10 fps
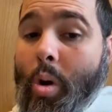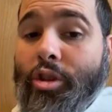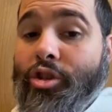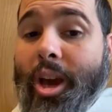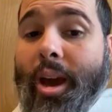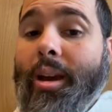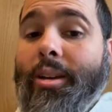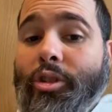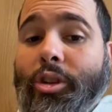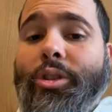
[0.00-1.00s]
want to share
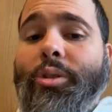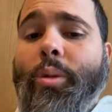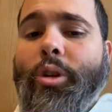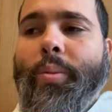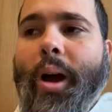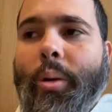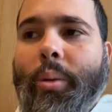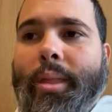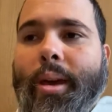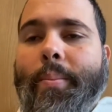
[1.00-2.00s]
just as much back
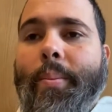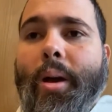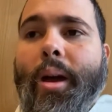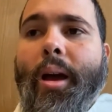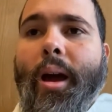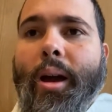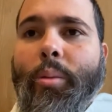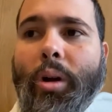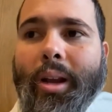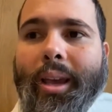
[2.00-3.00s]
with them
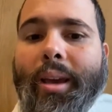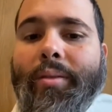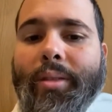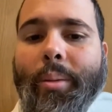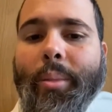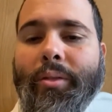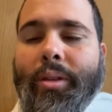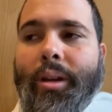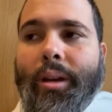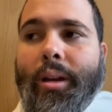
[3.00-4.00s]
and want to give them
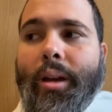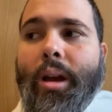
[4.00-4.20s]
everything.